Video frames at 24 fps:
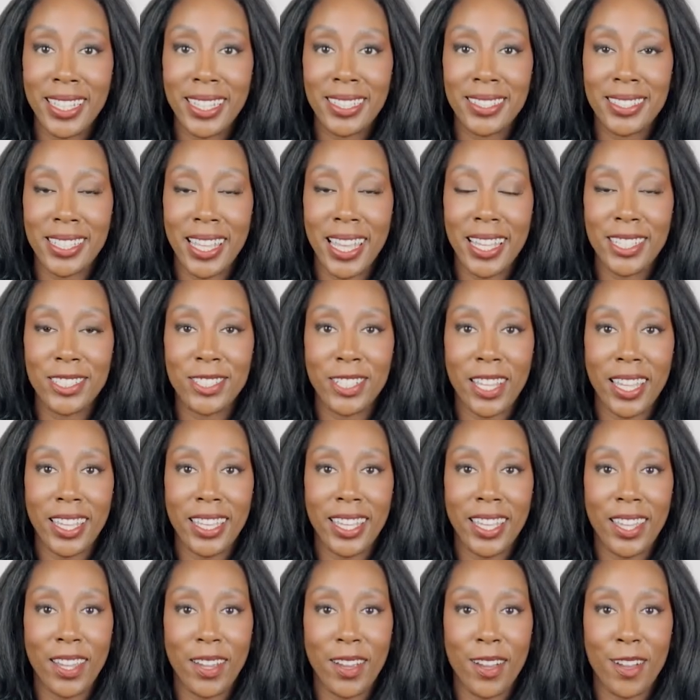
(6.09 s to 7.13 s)
It's KJ
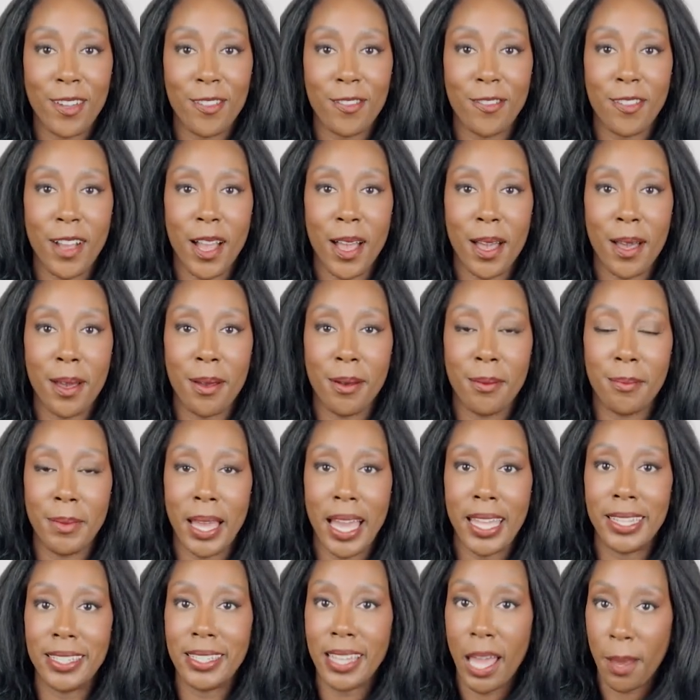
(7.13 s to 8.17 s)
here from
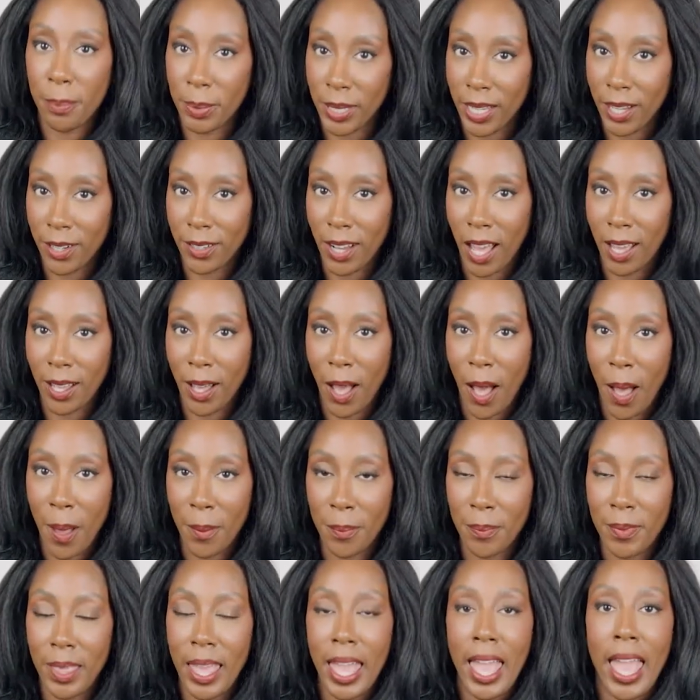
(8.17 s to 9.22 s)
KnappyHair.com.